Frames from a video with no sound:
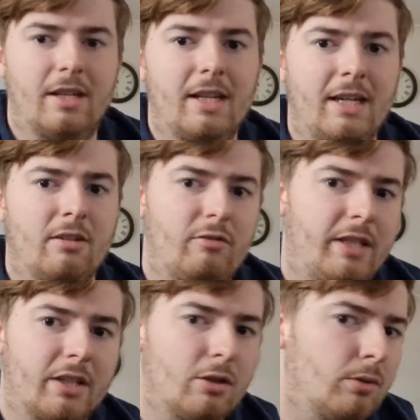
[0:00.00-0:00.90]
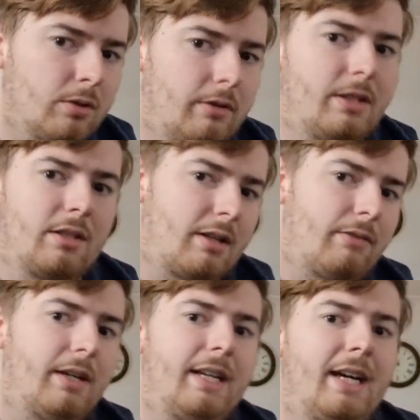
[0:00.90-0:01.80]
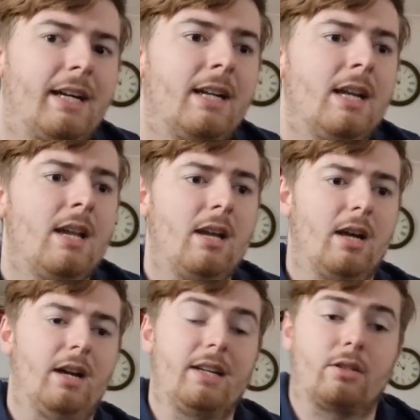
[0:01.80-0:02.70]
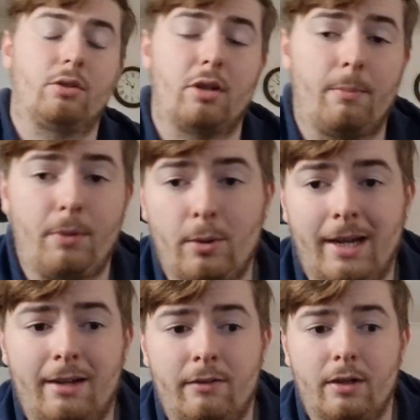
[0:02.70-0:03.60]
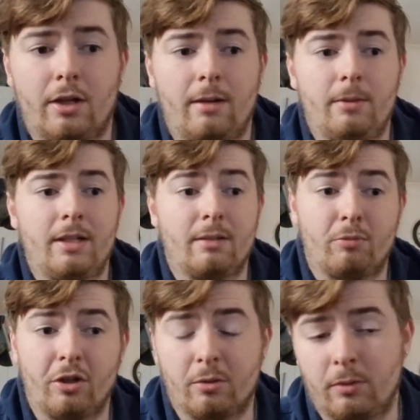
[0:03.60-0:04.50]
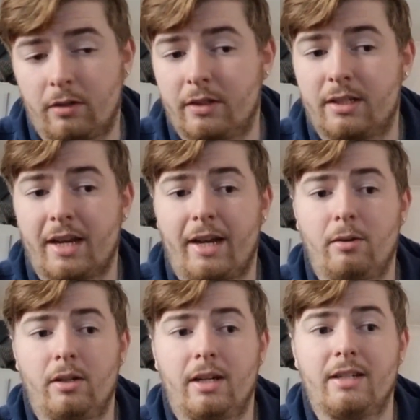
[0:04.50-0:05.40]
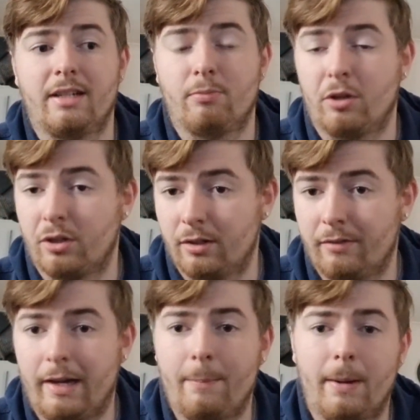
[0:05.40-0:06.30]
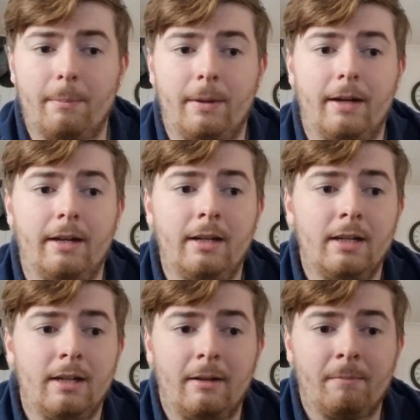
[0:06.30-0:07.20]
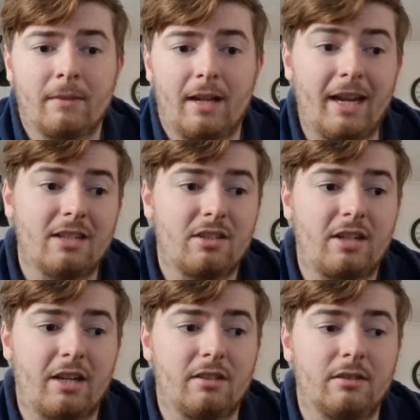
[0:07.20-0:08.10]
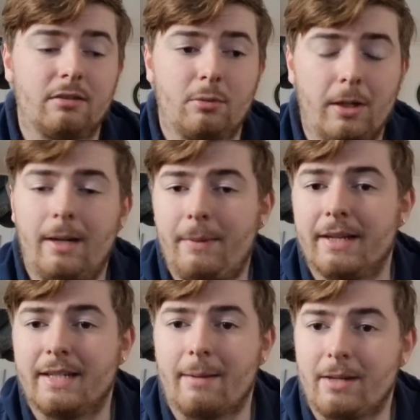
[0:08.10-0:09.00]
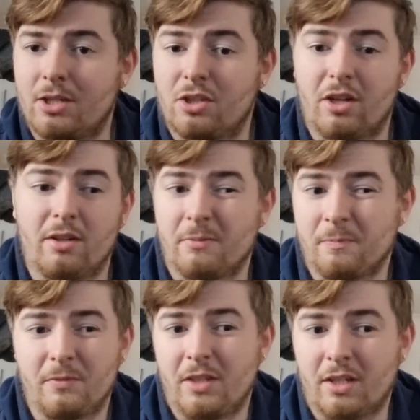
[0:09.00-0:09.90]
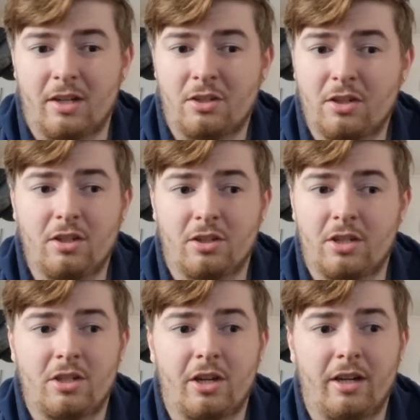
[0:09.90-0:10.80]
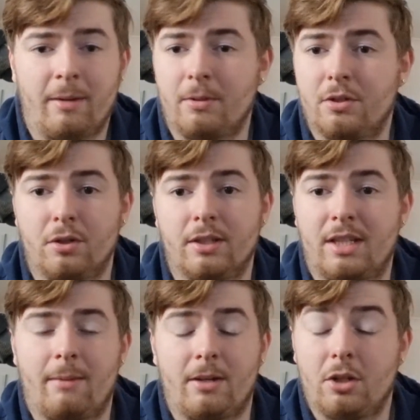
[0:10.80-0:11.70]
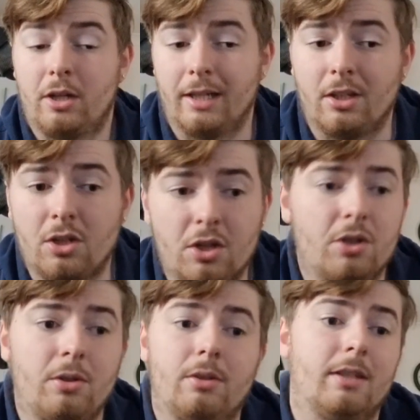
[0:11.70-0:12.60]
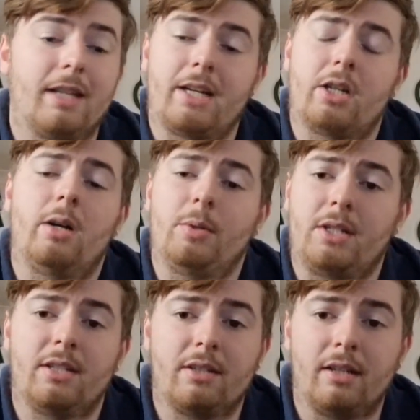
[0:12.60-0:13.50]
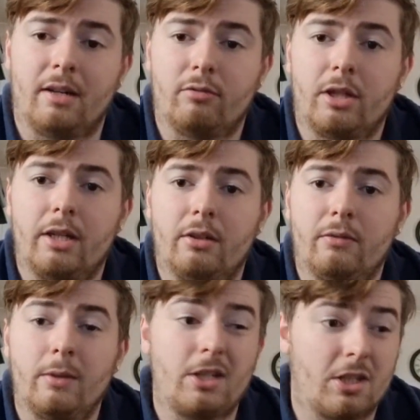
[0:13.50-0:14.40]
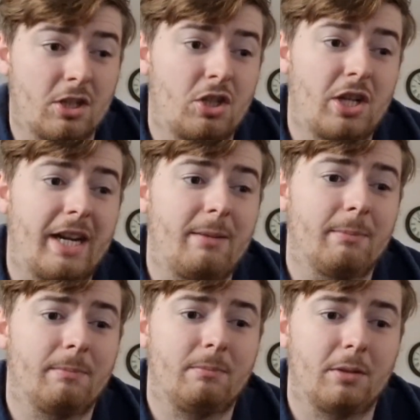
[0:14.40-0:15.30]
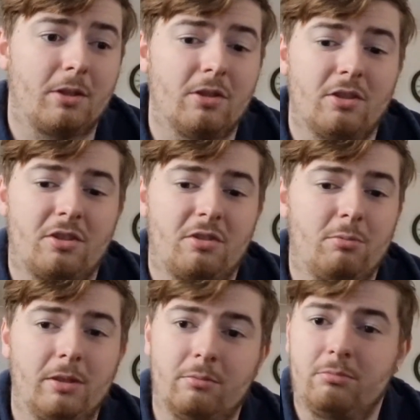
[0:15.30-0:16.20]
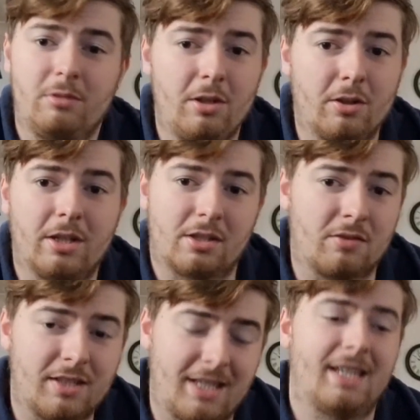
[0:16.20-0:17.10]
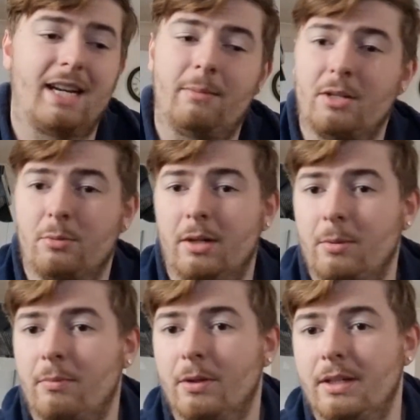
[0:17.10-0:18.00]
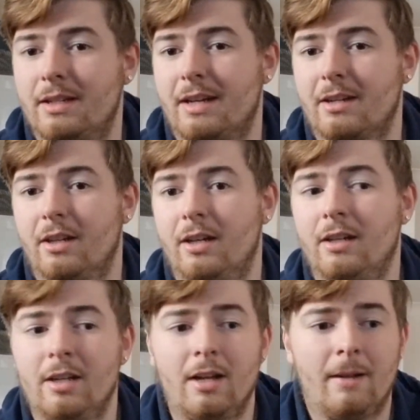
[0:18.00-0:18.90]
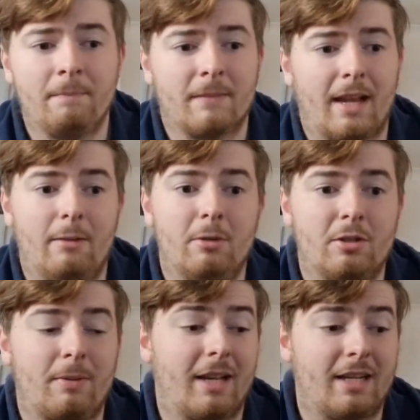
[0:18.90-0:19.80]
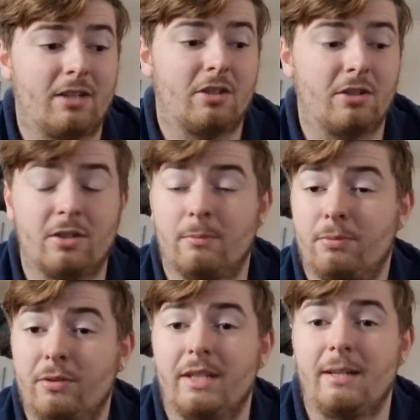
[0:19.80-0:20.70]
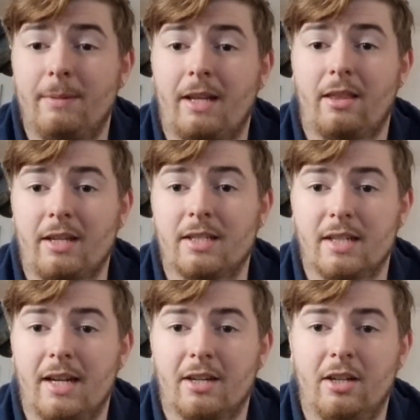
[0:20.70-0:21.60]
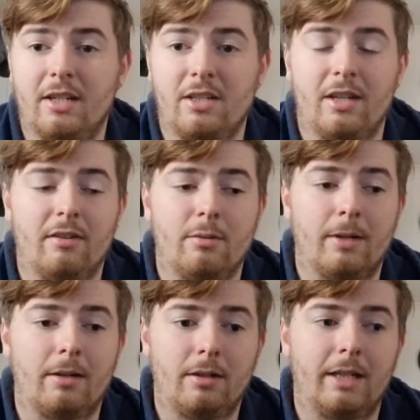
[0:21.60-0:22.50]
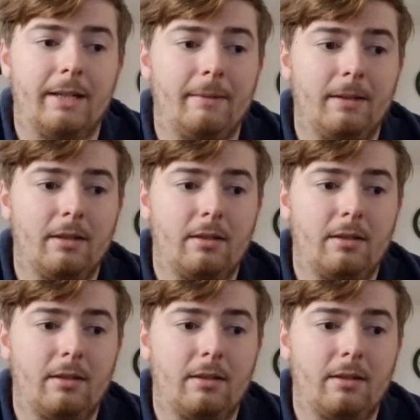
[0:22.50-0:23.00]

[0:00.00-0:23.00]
to the inner rear quarter and stuff like that. Uh, it's knocked her boot out of alignment, it's broken one of her tail lights, it's broken her rear bumper. It's done quite a bit of damage, so you know, as soon as I turned up and saw the damage, I knew that that car was instantly a write-off, which is a shame because, well, you guys have seen how much work we've put into that car. And we was planning to do some pretty big things to that car this year as well. Like,